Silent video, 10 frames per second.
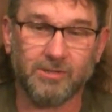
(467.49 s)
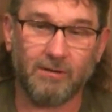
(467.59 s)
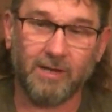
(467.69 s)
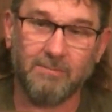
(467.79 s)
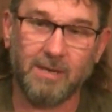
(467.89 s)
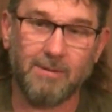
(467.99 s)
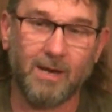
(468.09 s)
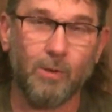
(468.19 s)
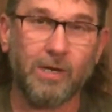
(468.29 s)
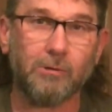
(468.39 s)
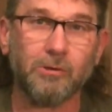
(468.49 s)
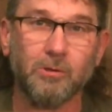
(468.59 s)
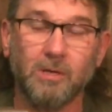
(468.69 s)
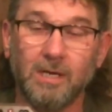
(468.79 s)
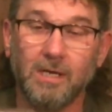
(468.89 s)
That'll give me about a week or
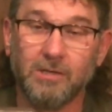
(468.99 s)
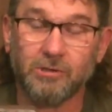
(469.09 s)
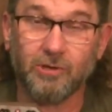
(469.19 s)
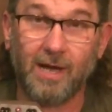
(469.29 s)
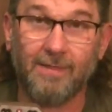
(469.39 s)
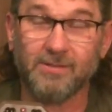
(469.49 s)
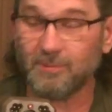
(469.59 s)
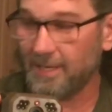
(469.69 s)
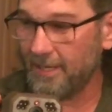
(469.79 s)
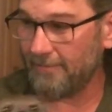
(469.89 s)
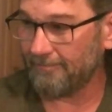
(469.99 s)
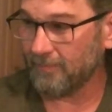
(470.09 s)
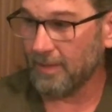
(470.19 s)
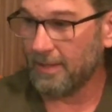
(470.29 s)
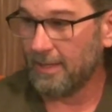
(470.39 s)
two to try this one out.
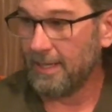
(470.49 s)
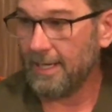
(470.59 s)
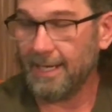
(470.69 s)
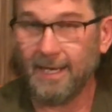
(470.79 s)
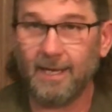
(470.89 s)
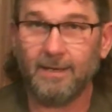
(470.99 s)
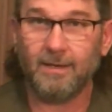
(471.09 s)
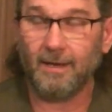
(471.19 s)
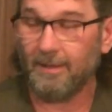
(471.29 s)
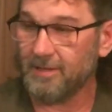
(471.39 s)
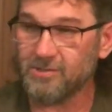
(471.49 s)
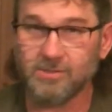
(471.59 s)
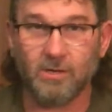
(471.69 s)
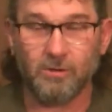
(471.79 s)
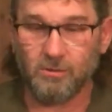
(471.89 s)
And this is
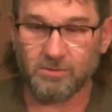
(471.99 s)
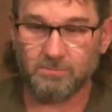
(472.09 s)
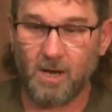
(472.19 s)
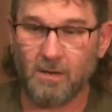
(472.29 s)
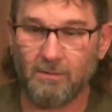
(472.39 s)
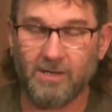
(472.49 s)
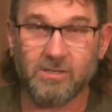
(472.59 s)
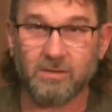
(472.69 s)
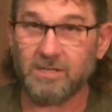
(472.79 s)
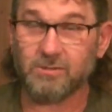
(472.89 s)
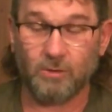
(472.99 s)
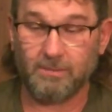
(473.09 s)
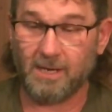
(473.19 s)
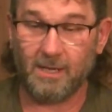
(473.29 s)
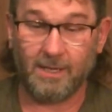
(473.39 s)
their newest model. It's only
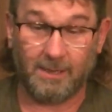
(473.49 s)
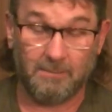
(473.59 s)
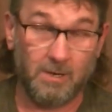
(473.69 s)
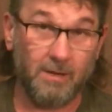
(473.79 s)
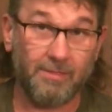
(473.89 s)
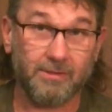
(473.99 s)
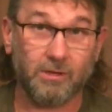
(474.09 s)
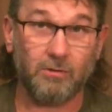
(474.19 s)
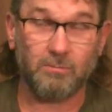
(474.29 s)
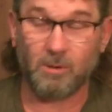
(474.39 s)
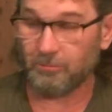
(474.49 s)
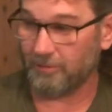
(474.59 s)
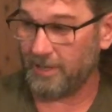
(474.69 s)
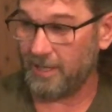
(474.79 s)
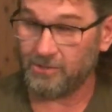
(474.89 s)
been out like a month. It's called the
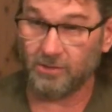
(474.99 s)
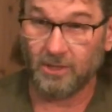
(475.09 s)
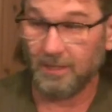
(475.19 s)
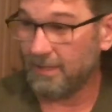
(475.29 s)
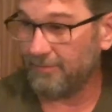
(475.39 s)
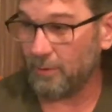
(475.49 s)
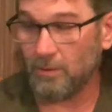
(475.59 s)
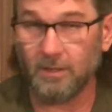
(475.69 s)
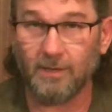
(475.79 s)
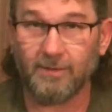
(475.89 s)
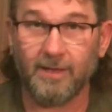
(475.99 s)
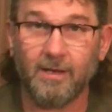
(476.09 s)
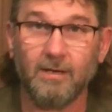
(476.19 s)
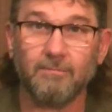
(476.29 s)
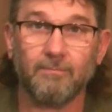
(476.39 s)
Mulcahy Edge, if you want to look that up.